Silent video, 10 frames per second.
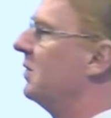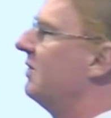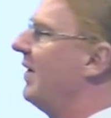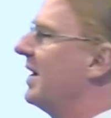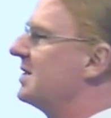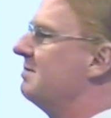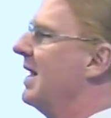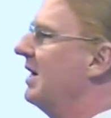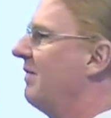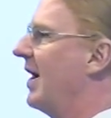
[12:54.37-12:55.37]
device
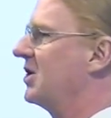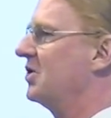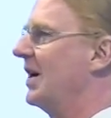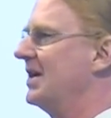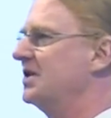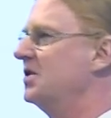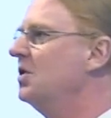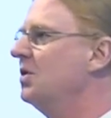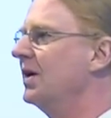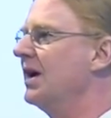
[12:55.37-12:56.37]
manufacturer has to
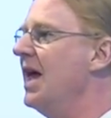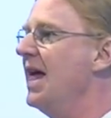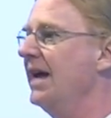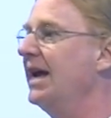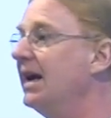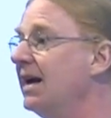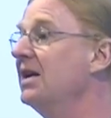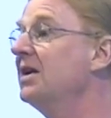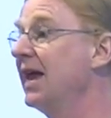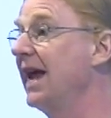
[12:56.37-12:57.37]
do to it and get it
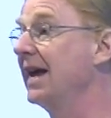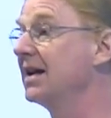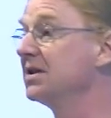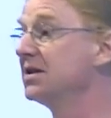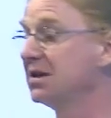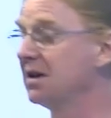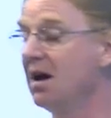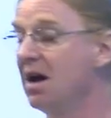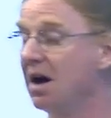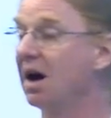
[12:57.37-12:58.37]
into the hands
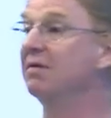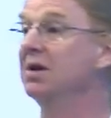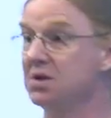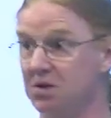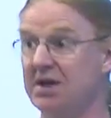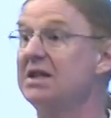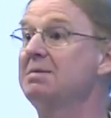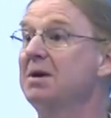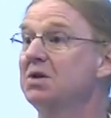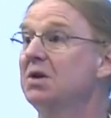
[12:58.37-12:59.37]
of a user. It takes
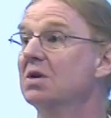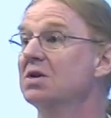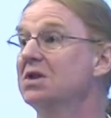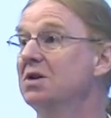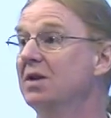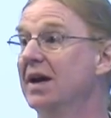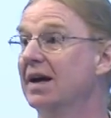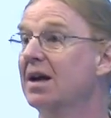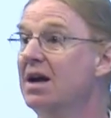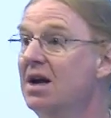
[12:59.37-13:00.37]
about 2 years to do
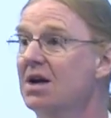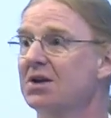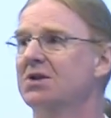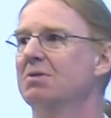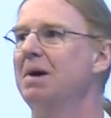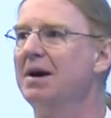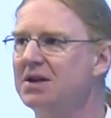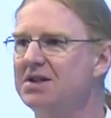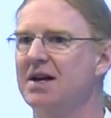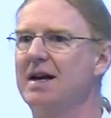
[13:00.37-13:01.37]
that. So about
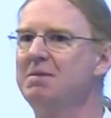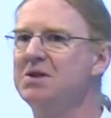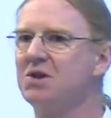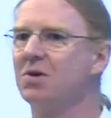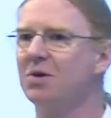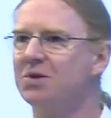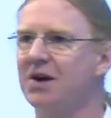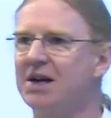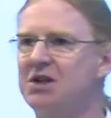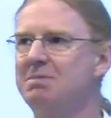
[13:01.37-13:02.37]
the time these kernels are
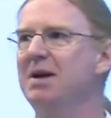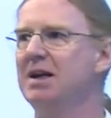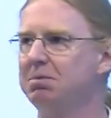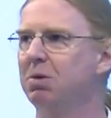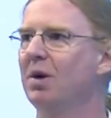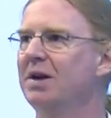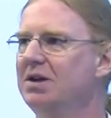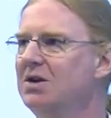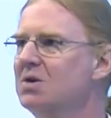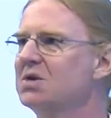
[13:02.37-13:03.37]
actually being deployed
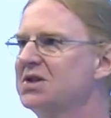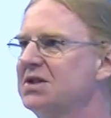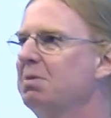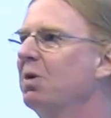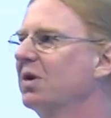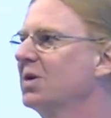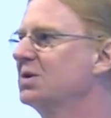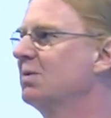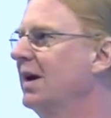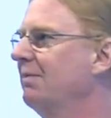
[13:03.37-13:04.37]
and used, the support goes
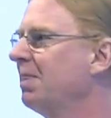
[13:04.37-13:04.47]
away.